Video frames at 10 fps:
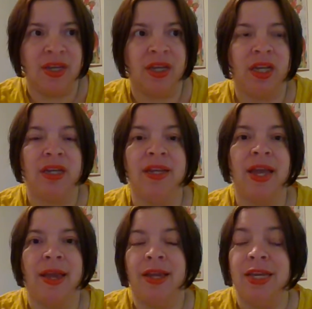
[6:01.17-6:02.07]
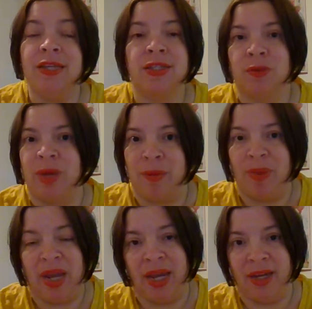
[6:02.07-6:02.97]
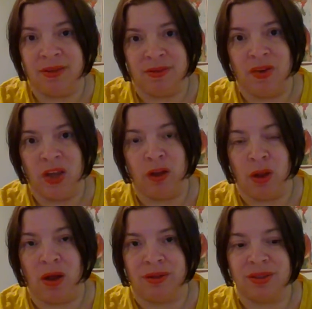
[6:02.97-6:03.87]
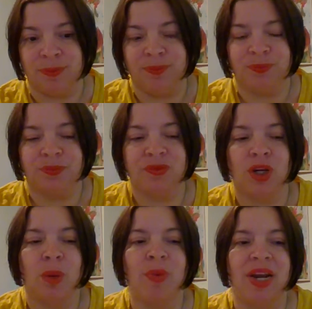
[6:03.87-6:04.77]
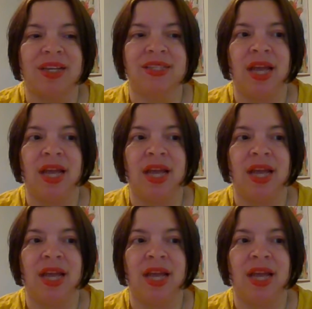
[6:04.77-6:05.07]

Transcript: It eased my pain a lot. But as